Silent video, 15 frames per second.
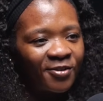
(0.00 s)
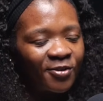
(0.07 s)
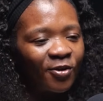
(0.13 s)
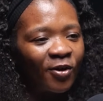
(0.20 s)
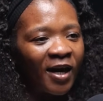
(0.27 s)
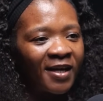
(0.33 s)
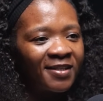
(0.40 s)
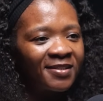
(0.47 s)

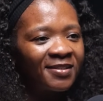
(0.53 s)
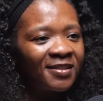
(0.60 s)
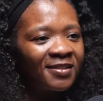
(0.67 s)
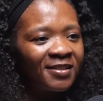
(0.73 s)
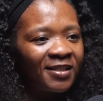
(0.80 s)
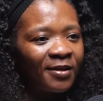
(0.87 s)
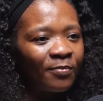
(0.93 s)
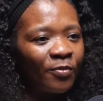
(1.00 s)
So I
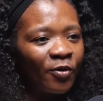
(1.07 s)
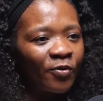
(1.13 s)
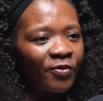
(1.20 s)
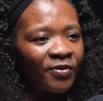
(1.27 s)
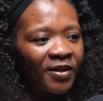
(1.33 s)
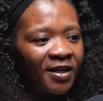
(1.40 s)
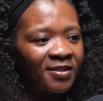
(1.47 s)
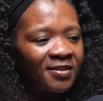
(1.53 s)
sit here
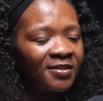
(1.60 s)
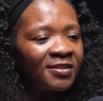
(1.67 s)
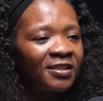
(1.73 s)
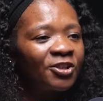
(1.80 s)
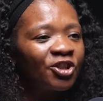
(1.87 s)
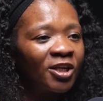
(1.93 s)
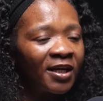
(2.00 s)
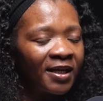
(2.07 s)
both as a
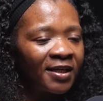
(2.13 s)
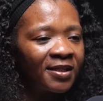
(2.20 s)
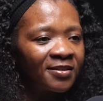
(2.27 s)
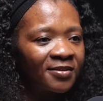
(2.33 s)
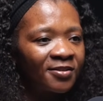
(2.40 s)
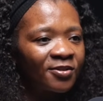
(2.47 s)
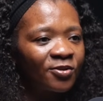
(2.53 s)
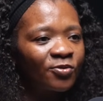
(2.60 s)
teacher and
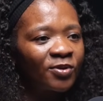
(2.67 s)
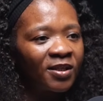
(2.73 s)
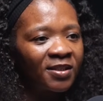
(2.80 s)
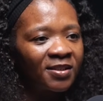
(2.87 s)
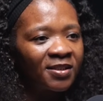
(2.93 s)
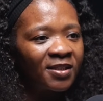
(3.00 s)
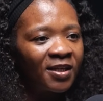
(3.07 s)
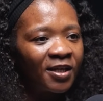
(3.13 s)
as a
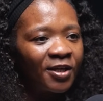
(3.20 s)
student.